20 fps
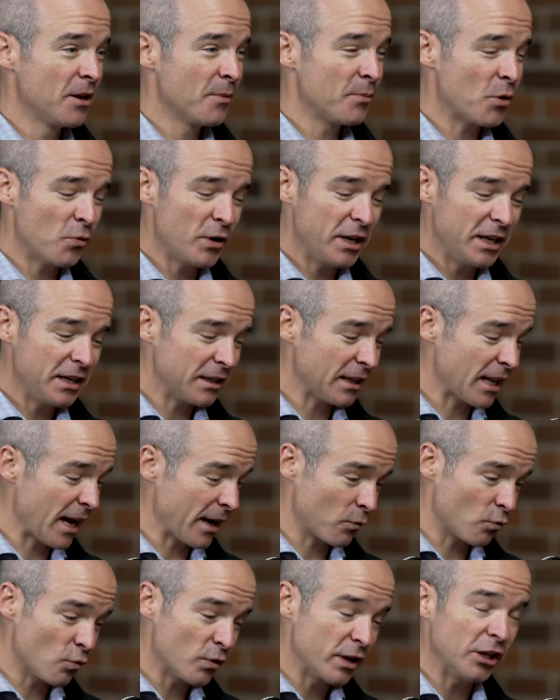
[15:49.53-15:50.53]
we need to
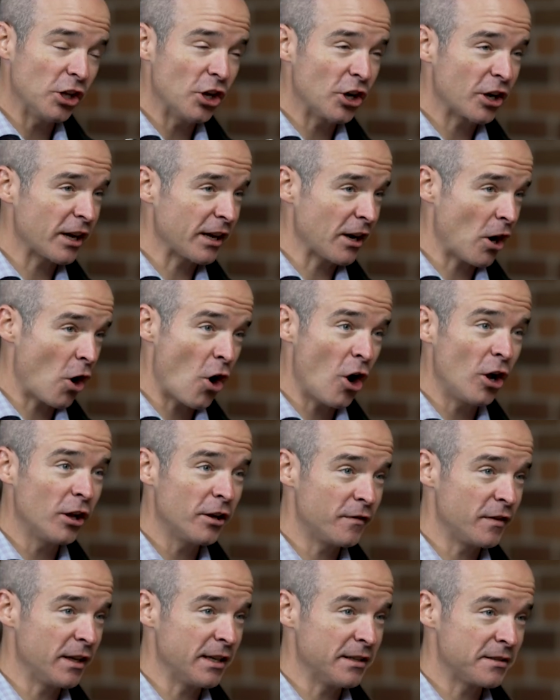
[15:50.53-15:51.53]
like relook at all
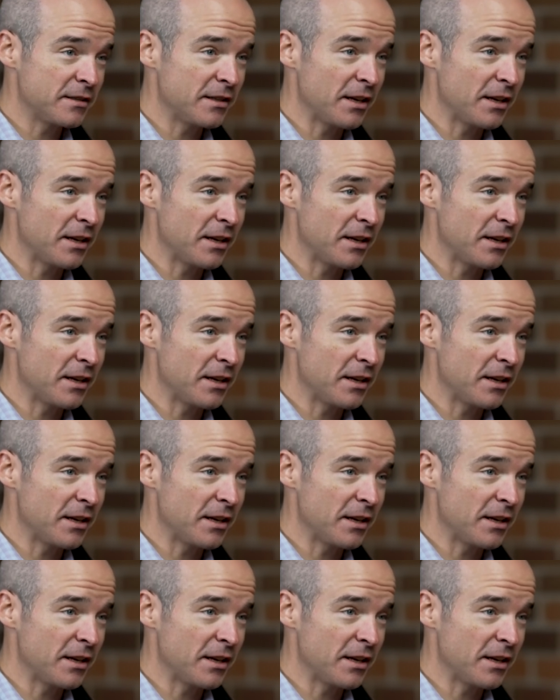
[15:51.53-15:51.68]
of these